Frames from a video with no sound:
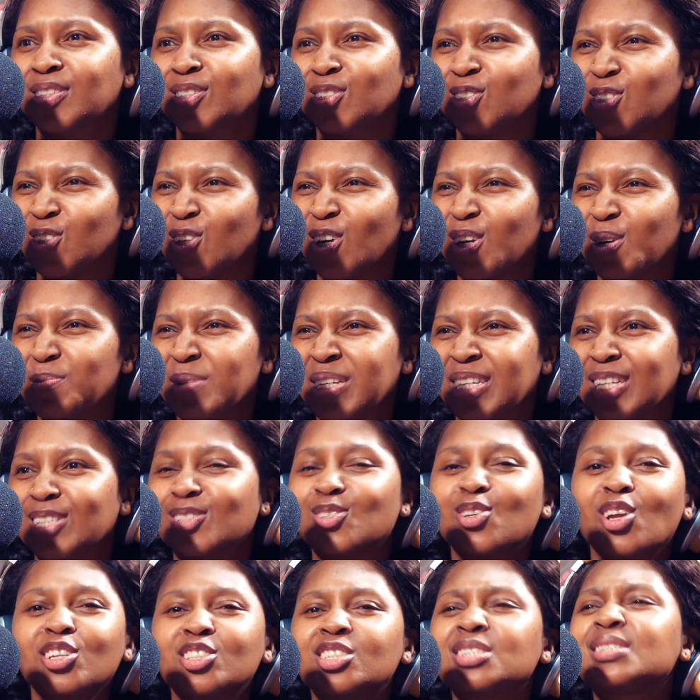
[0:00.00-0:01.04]
Do you know what I mean?
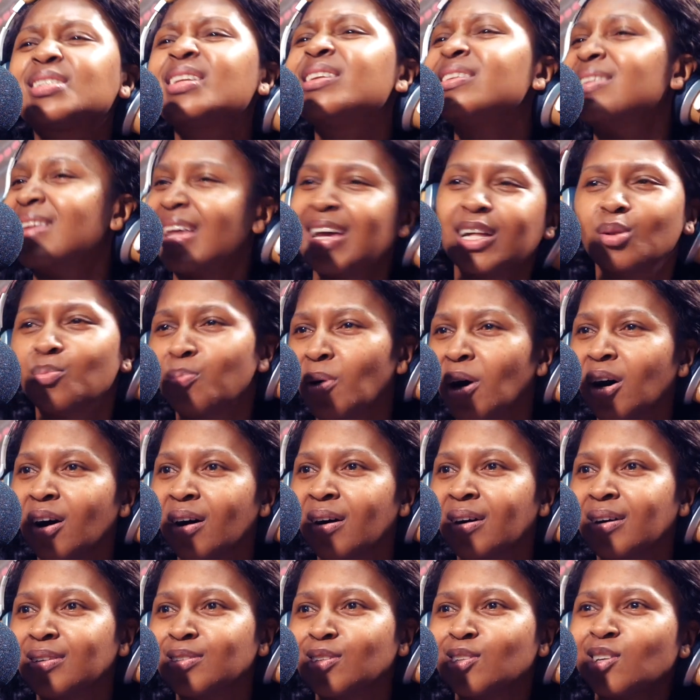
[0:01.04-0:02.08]
It's not just a nail
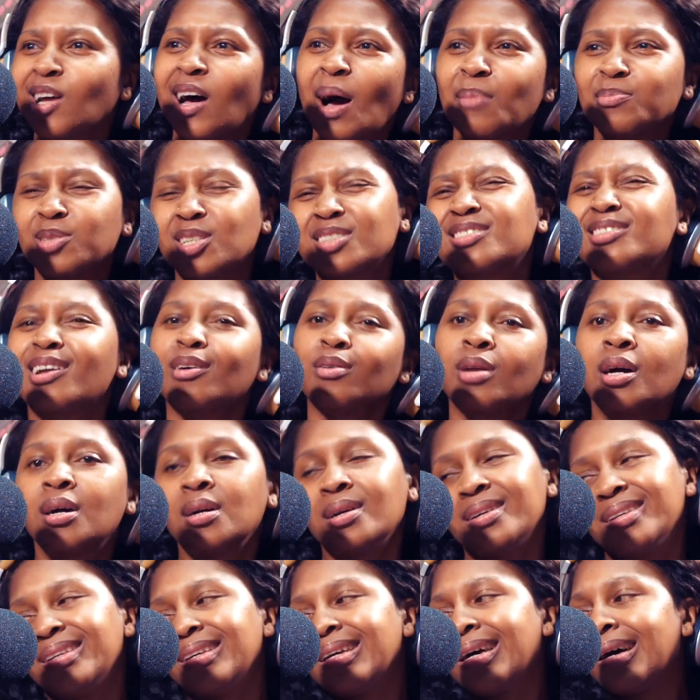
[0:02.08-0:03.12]
bar. I'm just not,
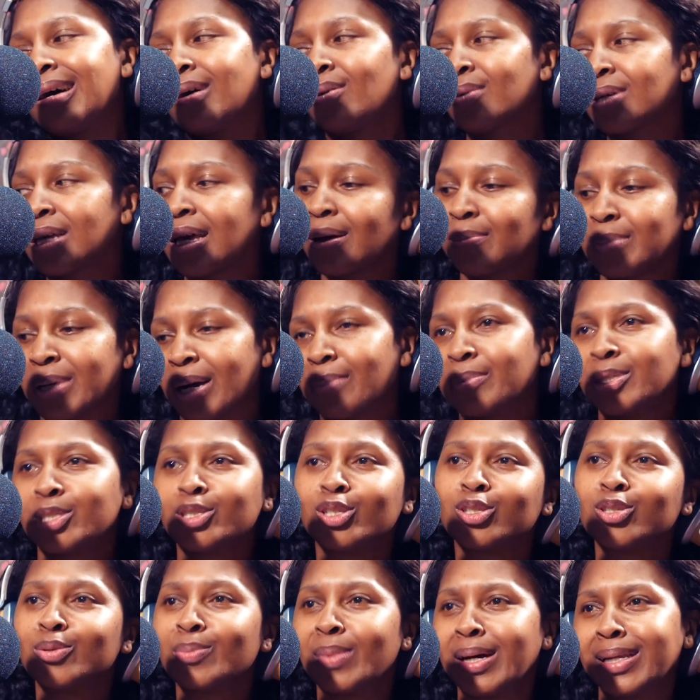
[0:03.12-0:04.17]
it's not
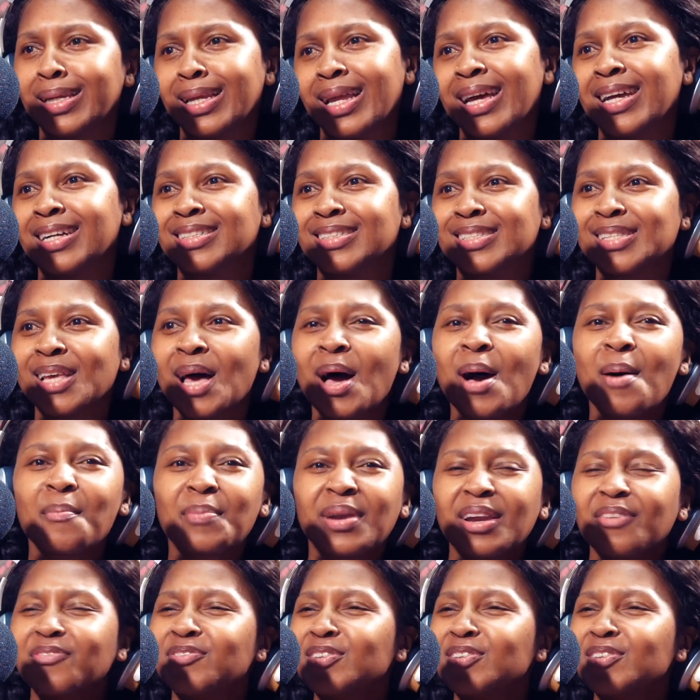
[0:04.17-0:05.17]
just another nail bar.